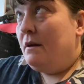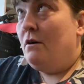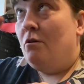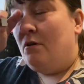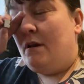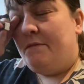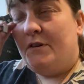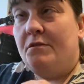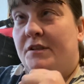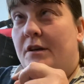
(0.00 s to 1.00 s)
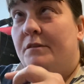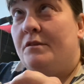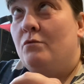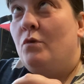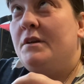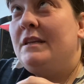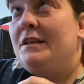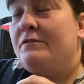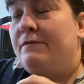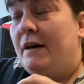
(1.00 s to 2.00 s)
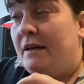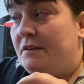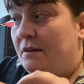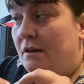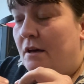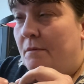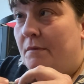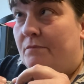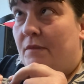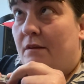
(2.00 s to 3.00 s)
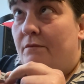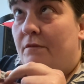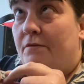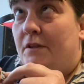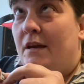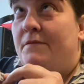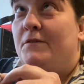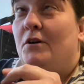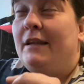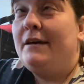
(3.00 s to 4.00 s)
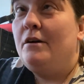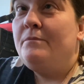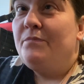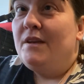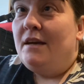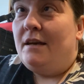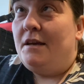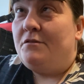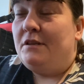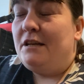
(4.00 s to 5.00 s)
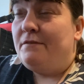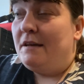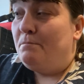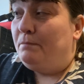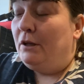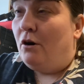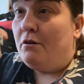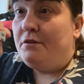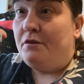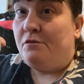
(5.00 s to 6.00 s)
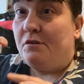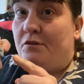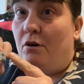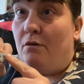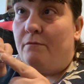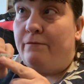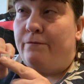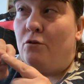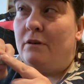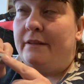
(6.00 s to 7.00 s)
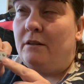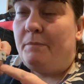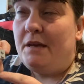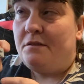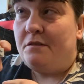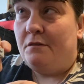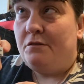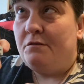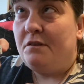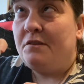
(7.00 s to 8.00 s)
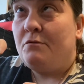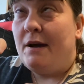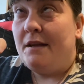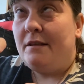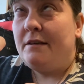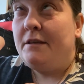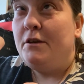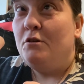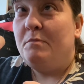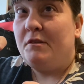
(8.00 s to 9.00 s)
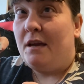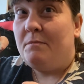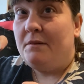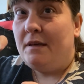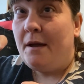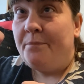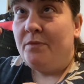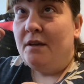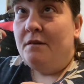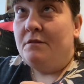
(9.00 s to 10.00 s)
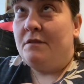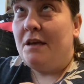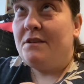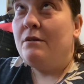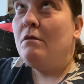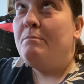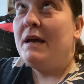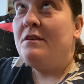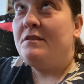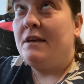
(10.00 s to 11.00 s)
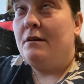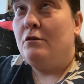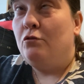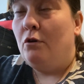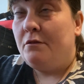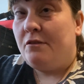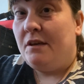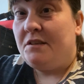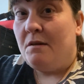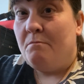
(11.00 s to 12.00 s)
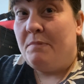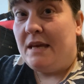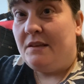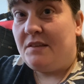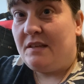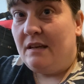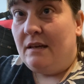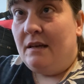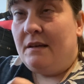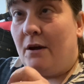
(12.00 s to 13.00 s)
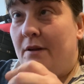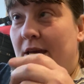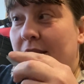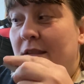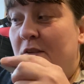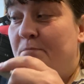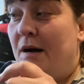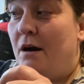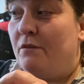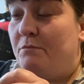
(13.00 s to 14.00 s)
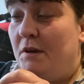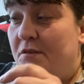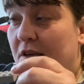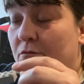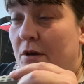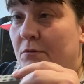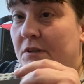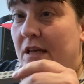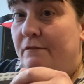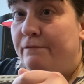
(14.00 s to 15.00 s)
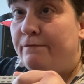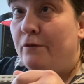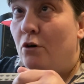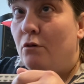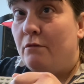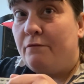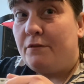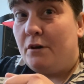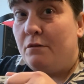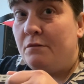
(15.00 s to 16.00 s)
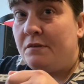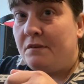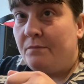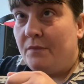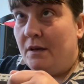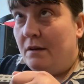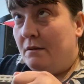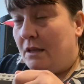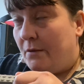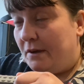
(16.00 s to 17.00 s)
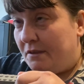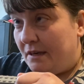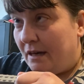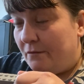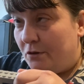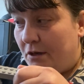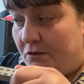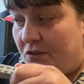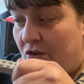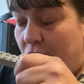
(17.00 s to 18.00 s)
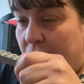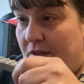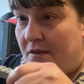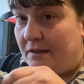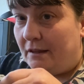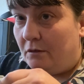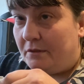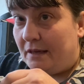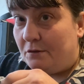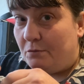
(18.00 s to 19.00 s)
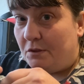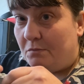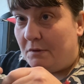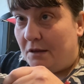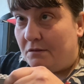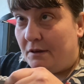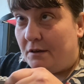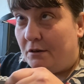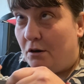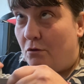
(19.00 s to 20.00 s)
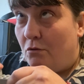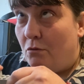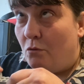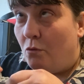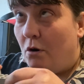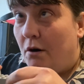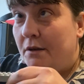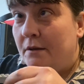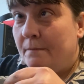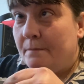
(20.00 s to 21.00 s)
or those that can, so what you need to find, if you've got Lego, is you need to find a block that's just got 4 little pieces onto it. It's a square, like a cube shape, yeah? So that's our basic crotchet beat. Now, in this bar of music, we would need 4 of those. Now, I think I've only 2 of these little things with me, so I can go 1,